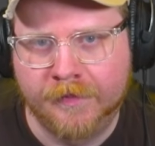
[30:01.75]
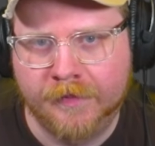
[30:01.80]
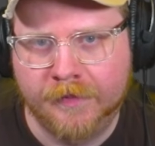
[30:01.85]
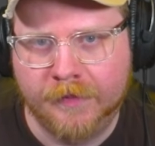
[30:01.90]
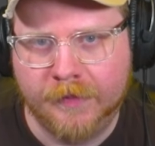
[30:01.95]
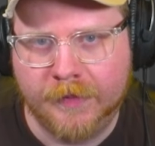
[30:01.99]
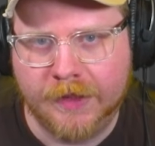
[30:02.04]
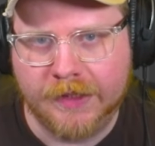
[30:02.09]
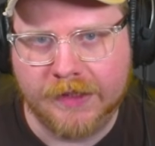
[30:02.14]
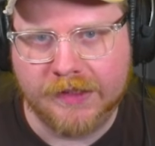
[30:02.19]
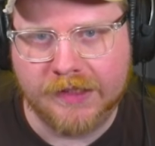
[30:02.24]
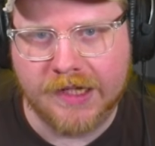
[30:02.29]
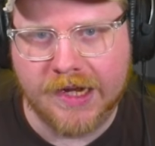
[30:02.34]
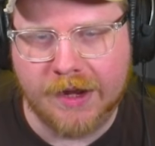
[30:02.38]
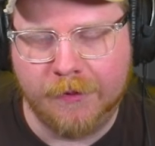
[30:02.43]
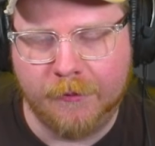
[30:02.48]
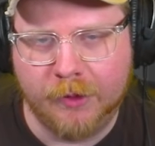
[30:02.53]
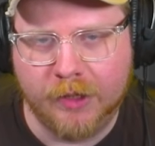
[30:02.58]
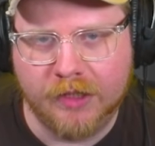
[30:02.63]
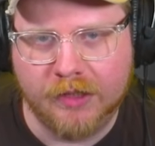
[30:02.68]
Like say
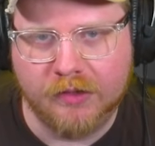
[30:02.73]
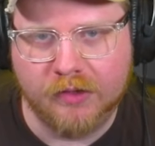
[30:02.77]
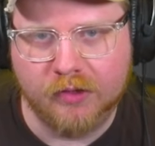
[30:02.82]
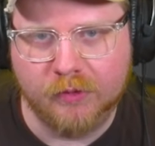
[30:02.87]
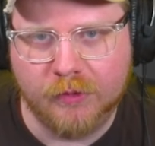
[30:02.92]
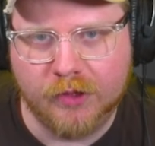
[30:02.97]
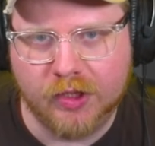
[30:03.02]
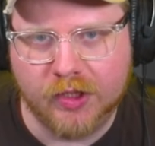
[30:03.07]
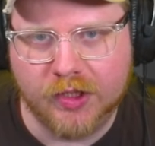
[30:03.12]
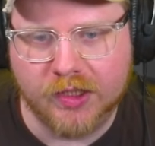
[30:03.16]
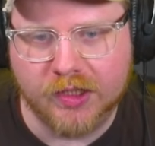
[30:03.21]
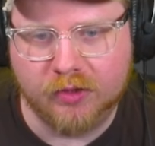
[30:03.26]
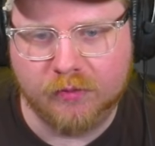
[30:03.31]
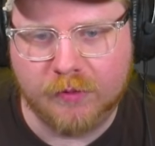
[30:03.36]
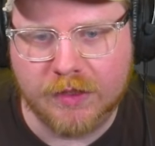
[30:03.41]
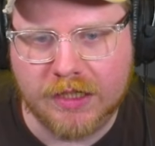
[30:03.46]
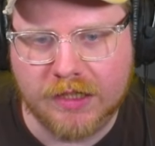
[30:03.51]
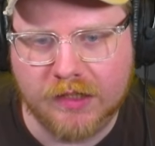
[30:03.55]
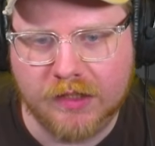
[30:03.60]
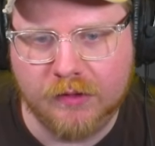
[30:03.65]
I wanted to switch to
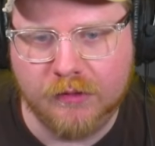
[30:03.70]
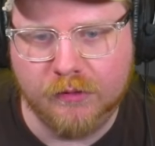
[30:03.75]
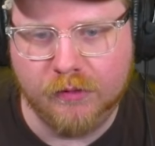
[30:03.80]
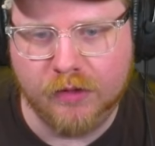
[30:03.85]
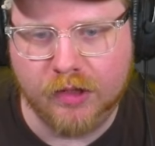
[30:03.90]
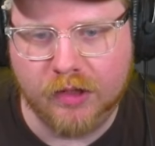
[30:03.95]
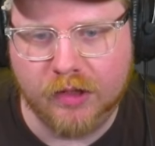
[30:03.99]
Sweet Tooth.